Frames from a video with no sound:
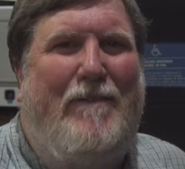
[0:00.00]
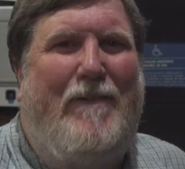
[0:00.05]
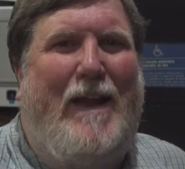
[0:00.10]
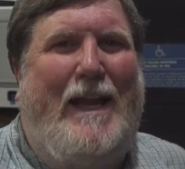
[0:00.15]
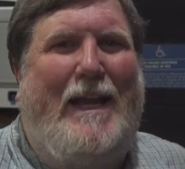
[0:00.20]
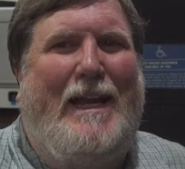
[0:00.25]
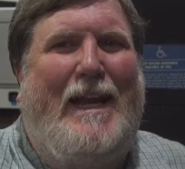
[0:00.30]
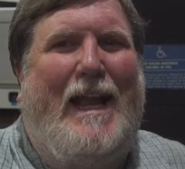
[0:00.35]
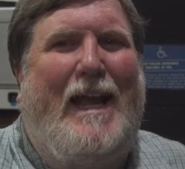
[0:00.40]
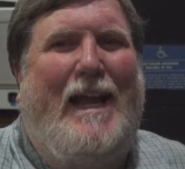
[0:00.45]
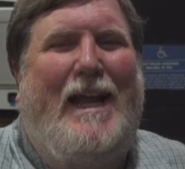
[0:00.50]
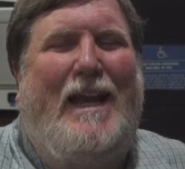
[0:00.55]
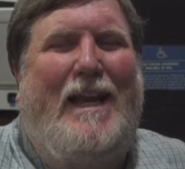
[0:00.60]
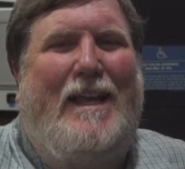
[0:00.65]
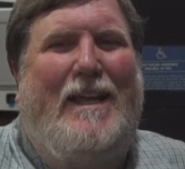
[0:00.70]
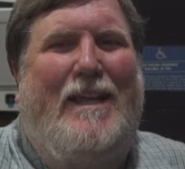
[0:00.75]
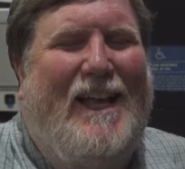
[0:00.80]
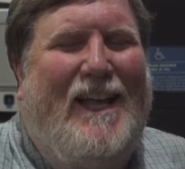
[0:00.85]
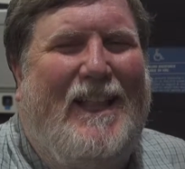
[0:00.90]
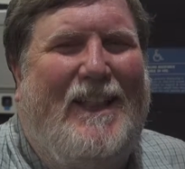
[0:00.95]
at night,
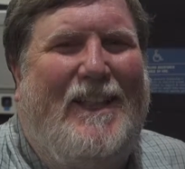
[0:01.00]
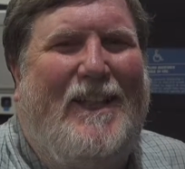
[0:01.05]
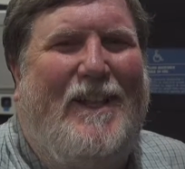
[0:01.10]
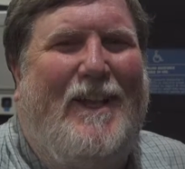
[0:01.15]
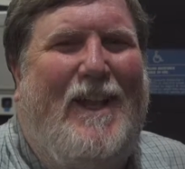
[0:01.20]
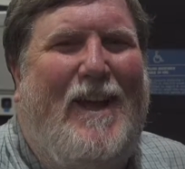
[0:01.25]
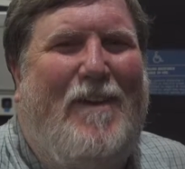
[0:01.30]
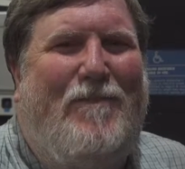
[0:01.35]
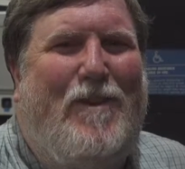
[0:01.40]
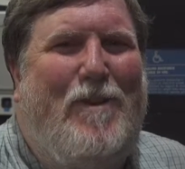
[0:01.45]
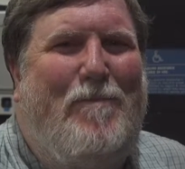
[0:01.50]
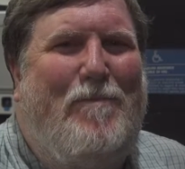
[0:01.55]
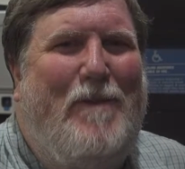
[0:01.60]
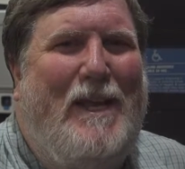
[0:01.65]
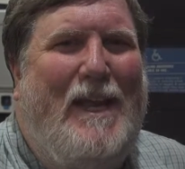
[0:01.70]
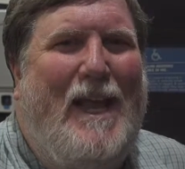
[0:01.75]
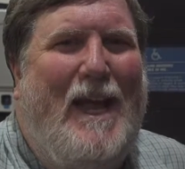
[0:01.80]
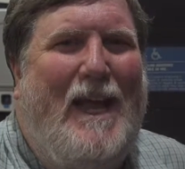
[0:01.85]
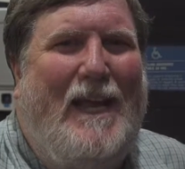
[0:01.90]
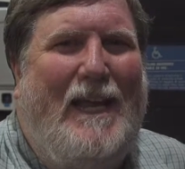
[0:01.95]
a little after
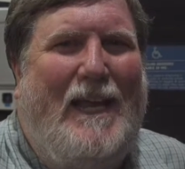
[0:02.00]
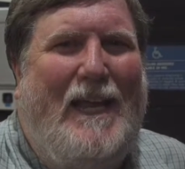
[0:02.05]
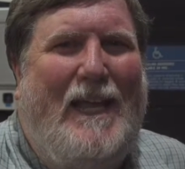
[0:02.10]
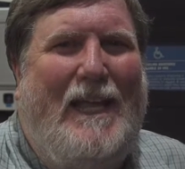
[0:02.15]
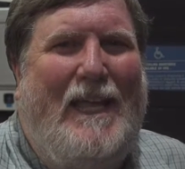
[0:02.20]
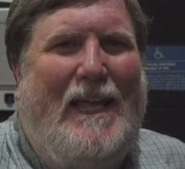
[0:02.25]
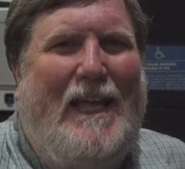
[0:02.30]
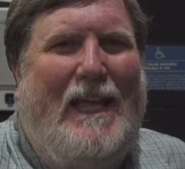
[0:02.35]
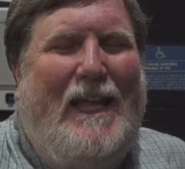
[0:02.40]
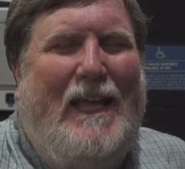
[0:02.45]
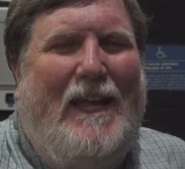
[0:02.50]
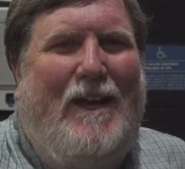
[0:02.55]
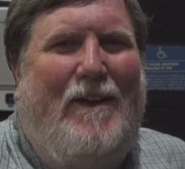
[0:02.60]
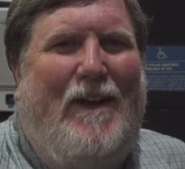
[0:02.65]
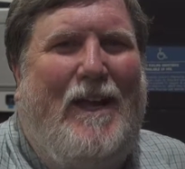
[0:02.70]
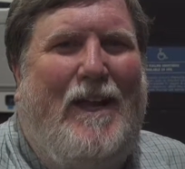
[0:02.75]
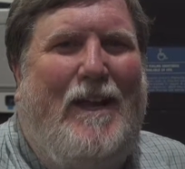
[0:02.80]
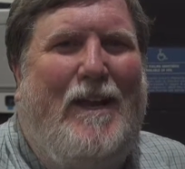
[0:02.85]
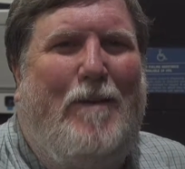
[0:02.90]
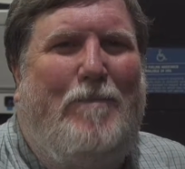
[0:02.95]
midnight,
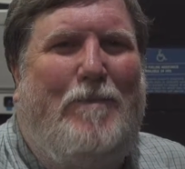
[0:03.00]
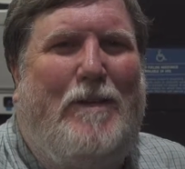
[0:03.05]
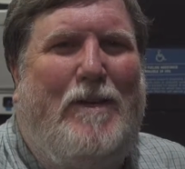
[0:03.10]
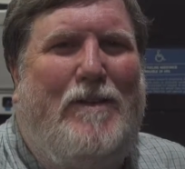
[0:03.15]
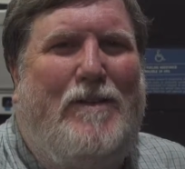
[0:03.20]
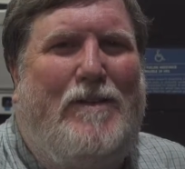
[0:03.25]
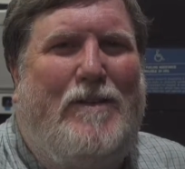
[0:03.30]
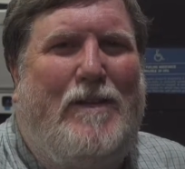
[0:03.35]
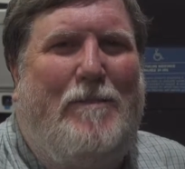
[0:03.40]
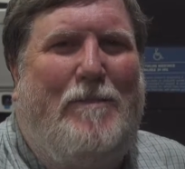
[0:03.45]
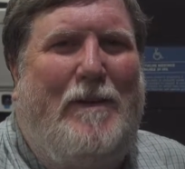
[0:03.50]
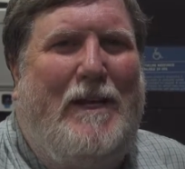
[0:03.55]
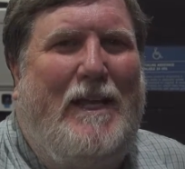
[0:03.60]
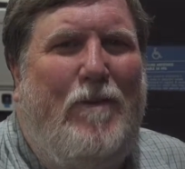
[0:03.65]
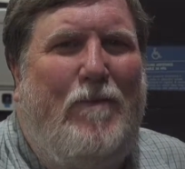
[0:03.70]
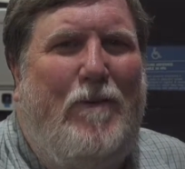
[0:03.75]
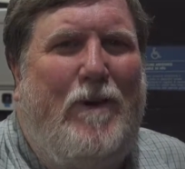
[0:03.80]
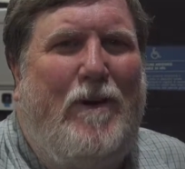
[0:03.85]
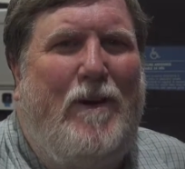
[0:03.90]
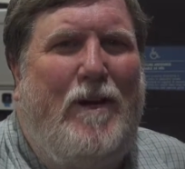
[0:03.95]
heading up to
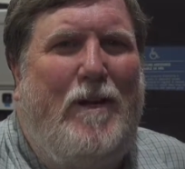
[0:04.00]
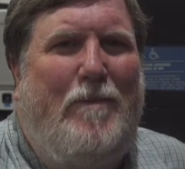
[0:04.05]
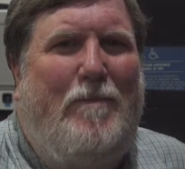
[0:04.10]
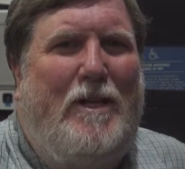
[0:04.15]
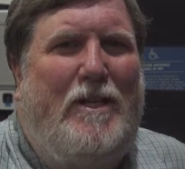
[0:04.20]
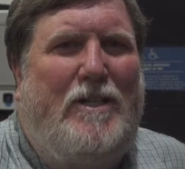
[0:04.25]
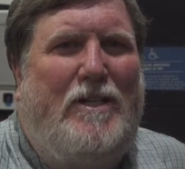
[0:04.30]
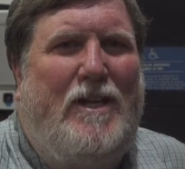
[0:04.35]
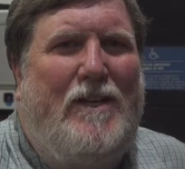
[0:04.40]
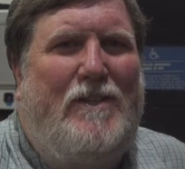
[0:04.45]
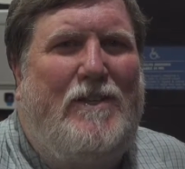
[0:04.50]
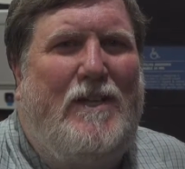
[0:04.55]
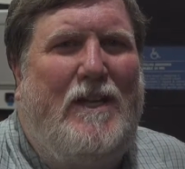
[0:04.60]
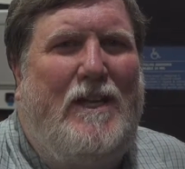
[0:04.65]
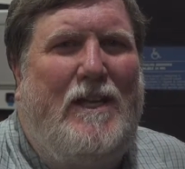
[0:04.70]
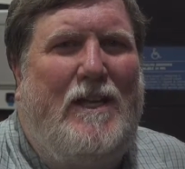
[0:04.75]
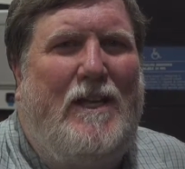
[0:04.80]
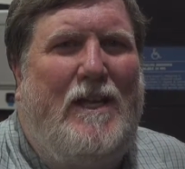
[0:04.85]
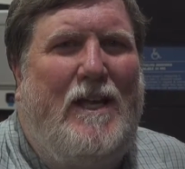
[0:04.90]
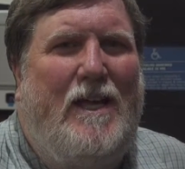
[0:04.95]
Yosemite. We're going to be
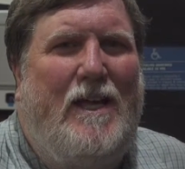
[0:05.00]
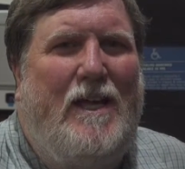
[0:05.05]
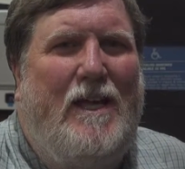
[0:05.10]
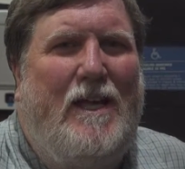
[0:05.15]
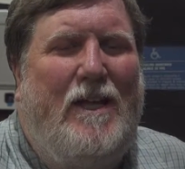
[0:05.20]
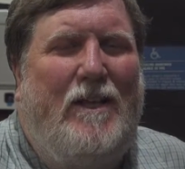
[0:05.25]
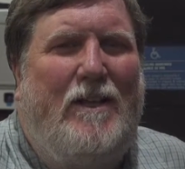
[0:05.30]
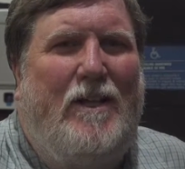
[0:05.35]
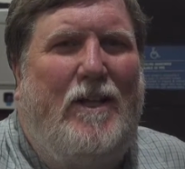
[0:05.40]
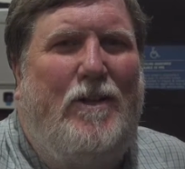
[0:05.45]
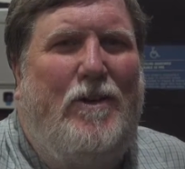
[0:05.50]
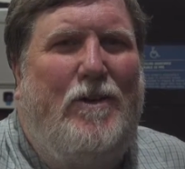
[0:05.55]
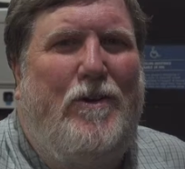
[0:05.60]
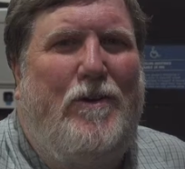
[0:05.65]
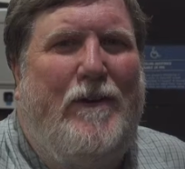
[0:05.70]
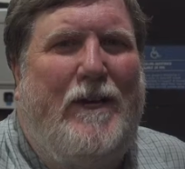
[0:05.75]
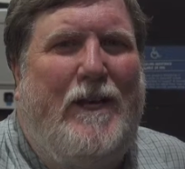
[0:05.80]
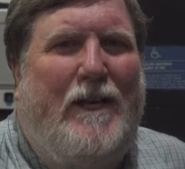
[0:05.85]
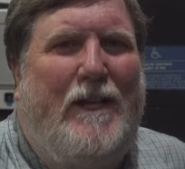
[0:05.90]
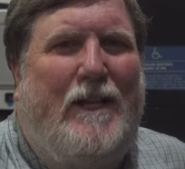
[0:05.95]
chasing a
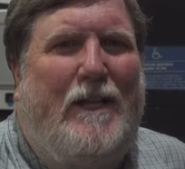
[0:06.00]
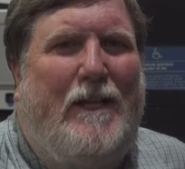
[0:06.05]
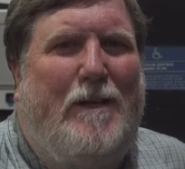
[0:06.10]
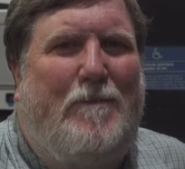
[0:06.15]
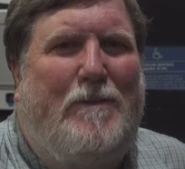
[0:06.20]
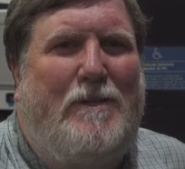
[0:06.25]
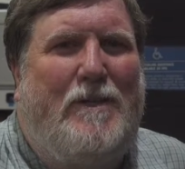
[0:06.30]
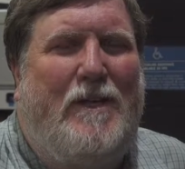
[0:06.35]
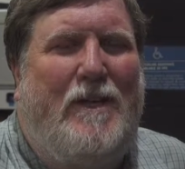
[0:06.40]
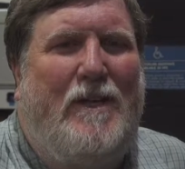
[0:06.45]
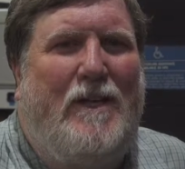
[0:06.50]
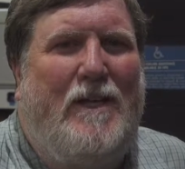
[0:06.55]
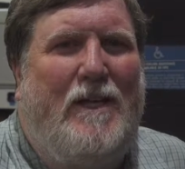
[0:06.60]
lunar eclipse.